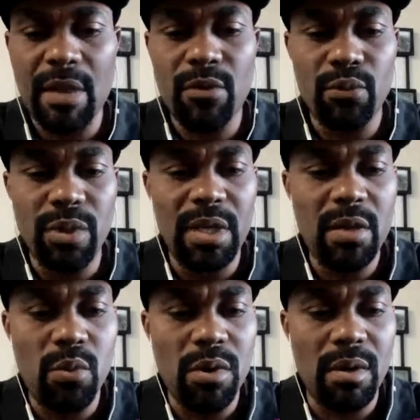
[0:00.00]

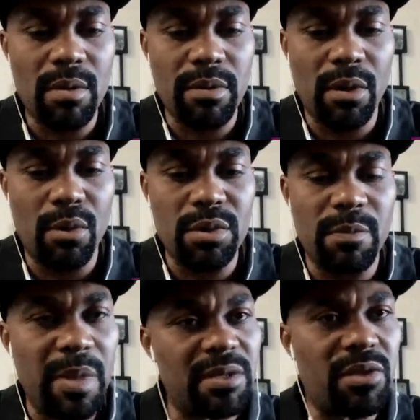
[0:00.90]
really were
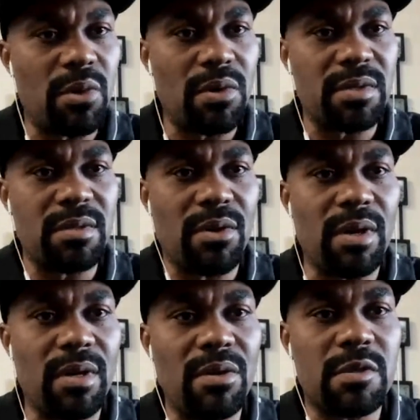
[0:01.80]
those mentors
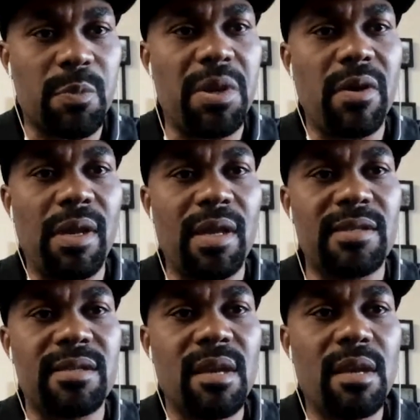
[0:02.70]
during those
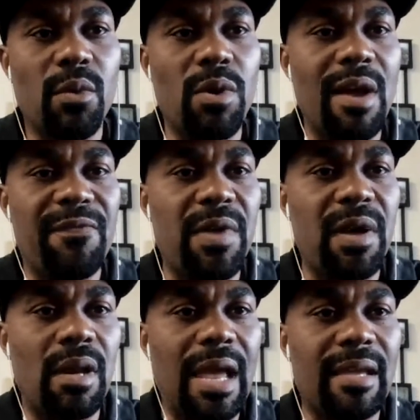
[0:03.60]
periods where I
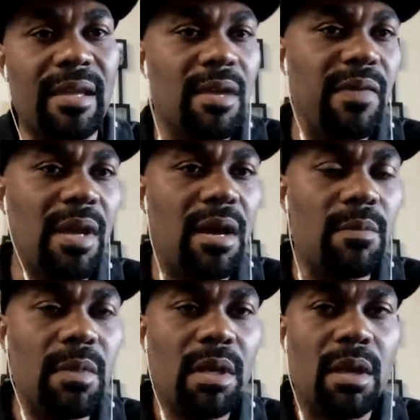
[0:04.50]
felt like giving
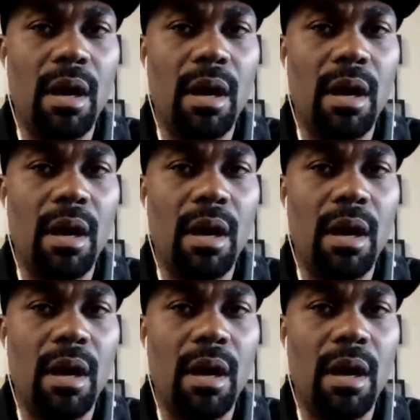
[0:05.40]
up.